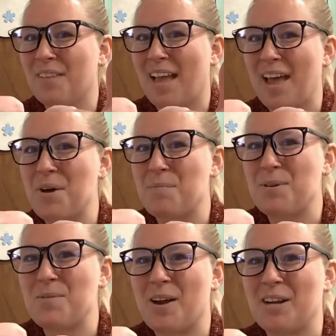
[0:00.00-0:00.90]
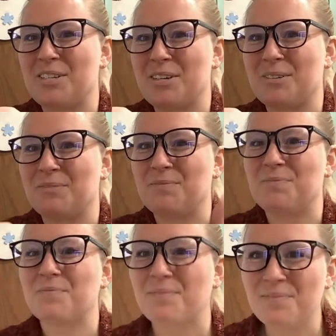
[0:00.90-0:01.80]
I hope you are too.
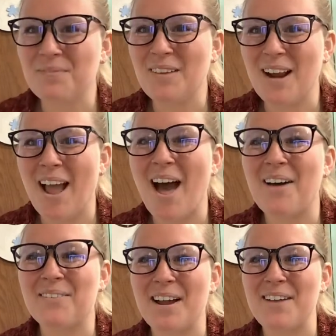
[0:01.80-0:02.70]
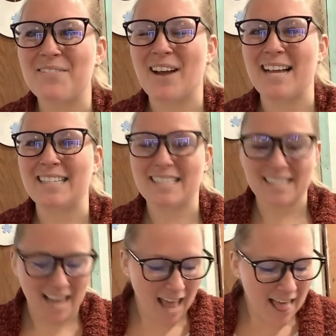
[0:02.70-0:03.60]
All right, friends,
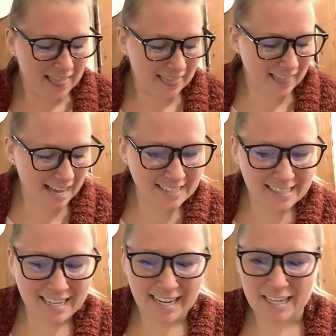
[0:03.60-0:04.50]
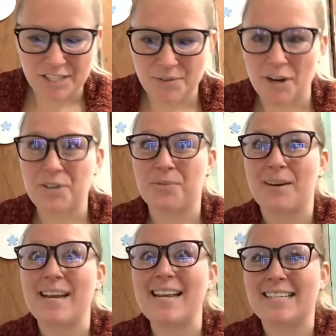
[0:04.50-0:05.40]
let's get into our
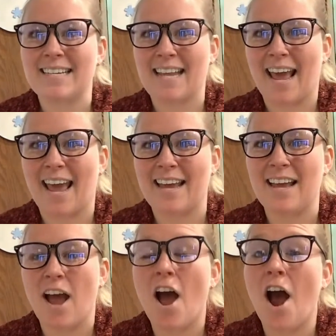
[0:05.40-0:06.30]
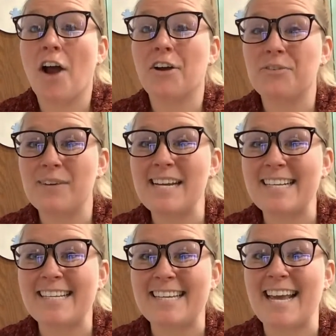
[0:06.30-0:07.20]
greeting today. Our
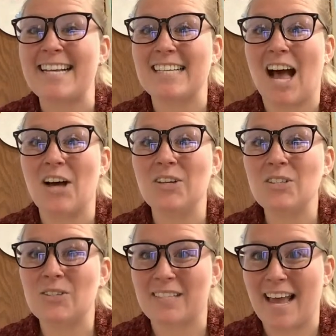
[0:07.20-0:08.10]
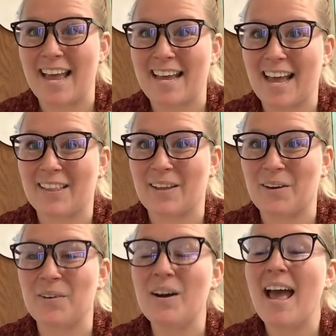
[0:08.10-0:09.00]
greeting today is also saying
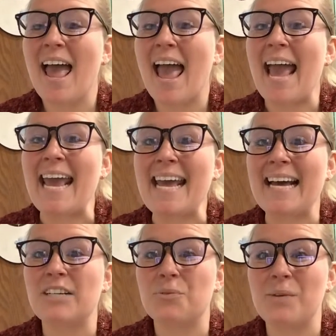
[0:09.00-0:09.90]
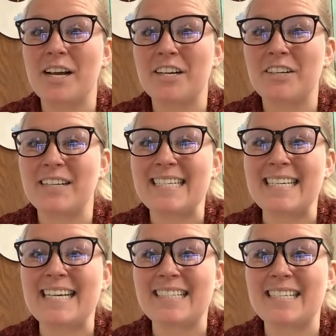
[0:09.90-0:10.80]
hello, and we are going to
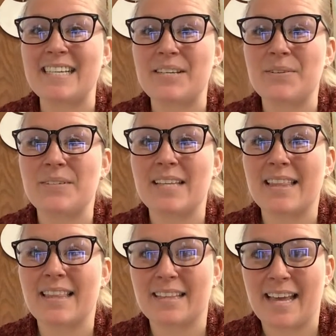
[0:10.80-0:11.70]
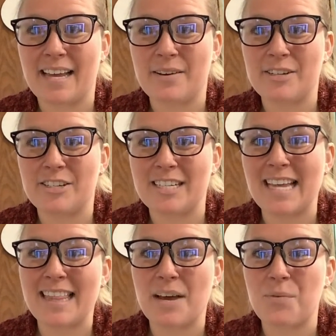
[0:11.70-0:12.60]
get to use the languages
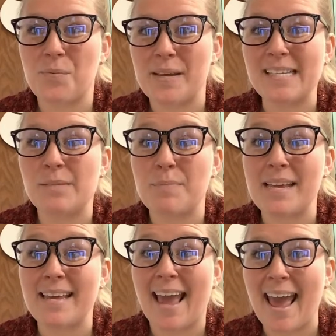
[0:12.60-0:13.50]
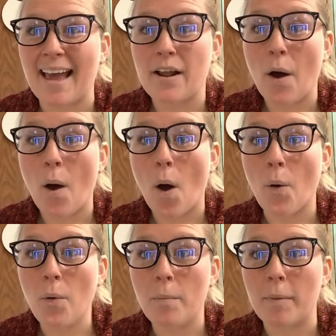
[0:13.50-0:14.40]
that we speak at
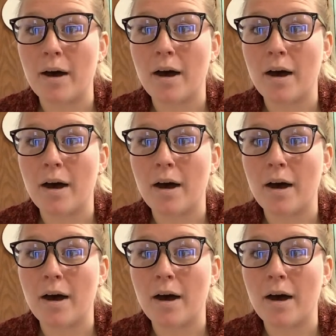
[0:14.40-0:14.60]
home.